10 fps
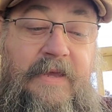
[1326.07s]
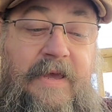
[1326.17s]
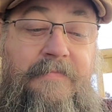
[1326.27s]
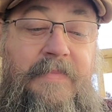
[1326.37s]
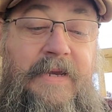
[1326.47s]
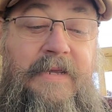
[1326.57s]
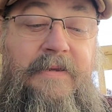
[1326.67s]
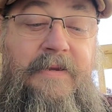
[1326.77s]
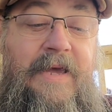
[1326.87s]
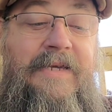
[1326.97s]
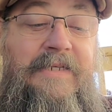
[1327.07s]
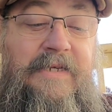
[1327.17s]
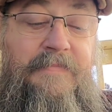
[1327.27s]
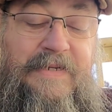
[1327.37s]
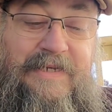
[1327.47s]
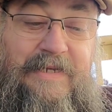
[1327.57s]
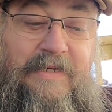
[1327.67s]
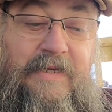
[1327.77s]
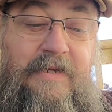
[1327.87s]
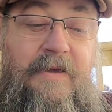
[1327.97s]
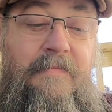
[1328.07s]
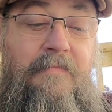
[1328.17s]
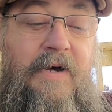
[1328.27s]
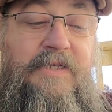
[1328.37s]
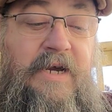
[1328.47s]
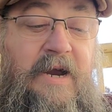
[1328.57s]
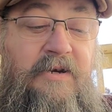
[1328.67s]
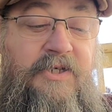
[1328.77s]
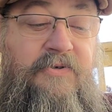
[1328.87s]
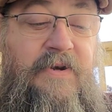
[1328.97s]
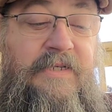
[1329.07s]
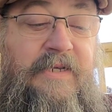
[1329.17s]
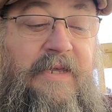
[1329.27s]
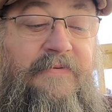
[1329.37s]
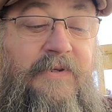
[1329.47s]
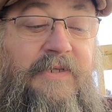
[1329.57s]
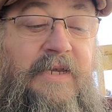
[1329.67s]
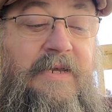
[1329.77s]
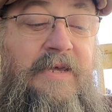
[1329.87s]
exhibited much higher stress levels